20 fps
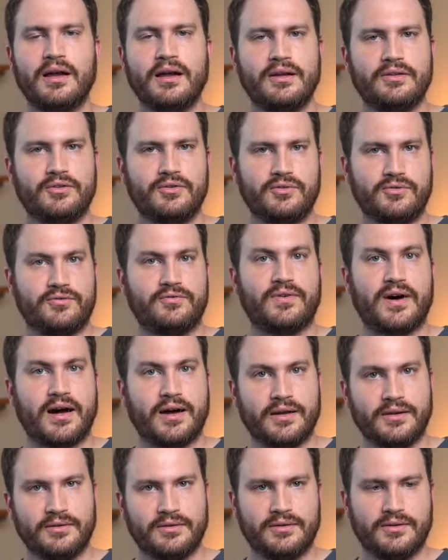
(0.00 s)
to
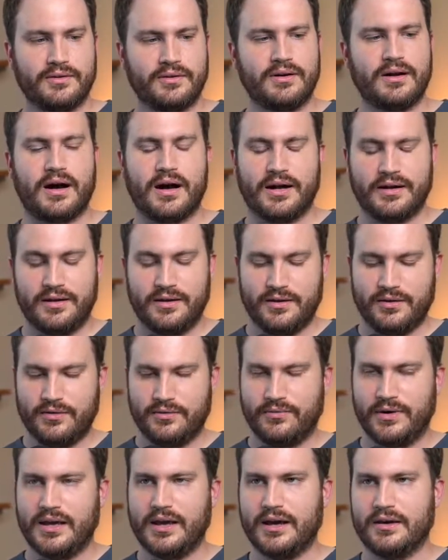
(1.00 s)
find good audio,
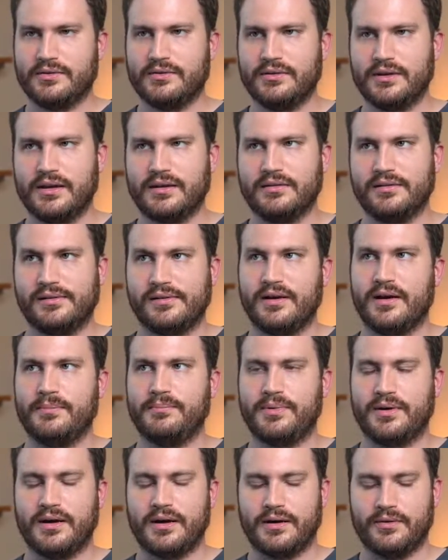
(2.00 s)
and we actually ended
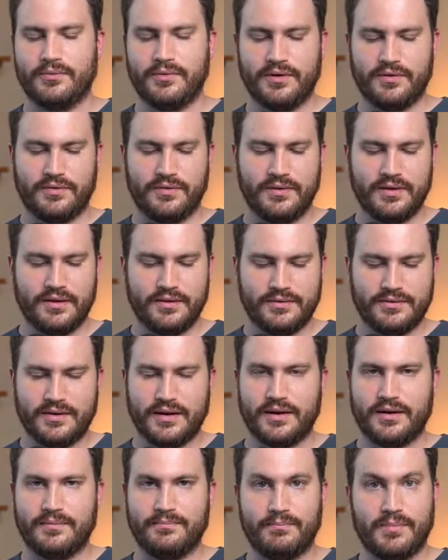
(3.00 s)
up with these
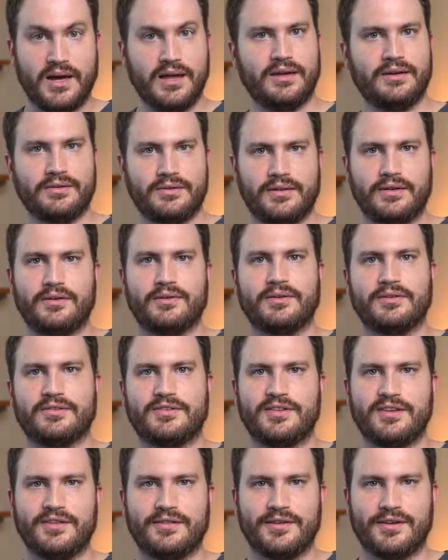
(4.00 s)
mics that you can
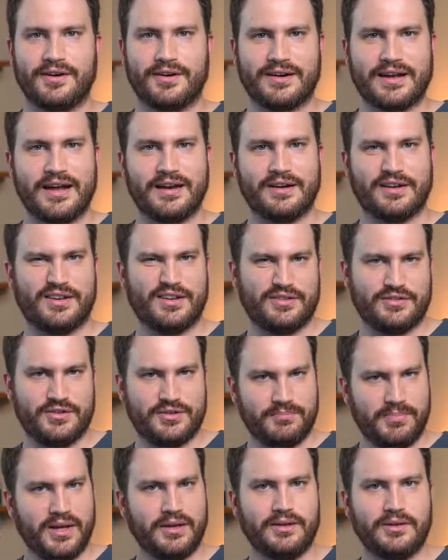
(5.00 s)
see that are kind of
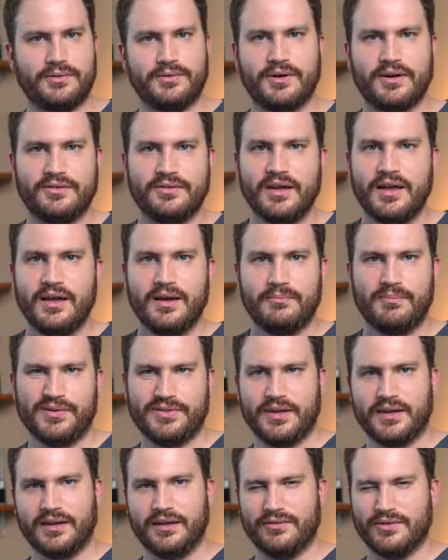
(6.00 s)
conspicuous,
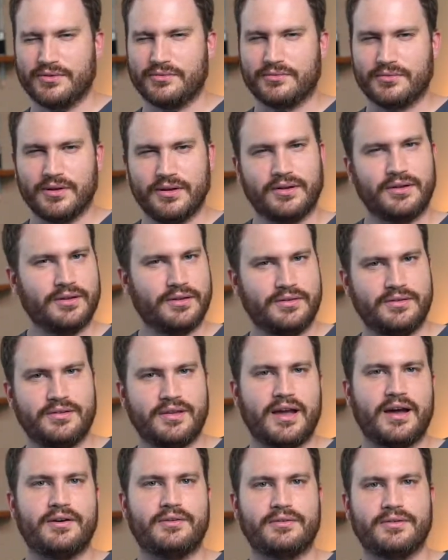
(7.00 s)
but they give us really good
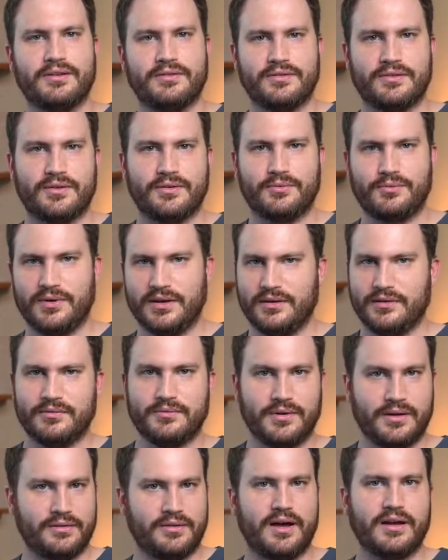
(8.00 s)
sound, and so
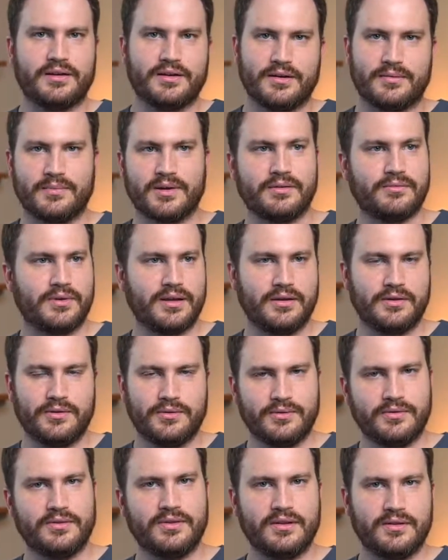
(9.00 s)
we like them, and we
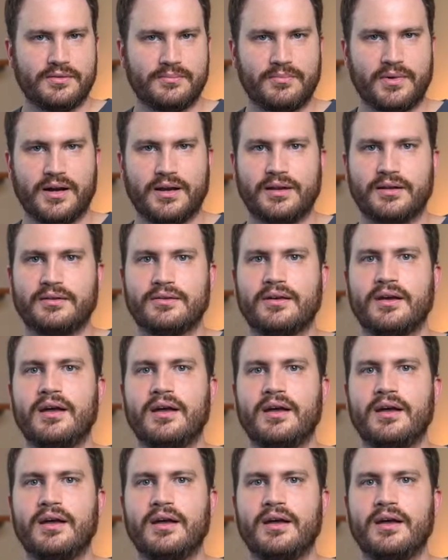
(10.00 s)
use these mics.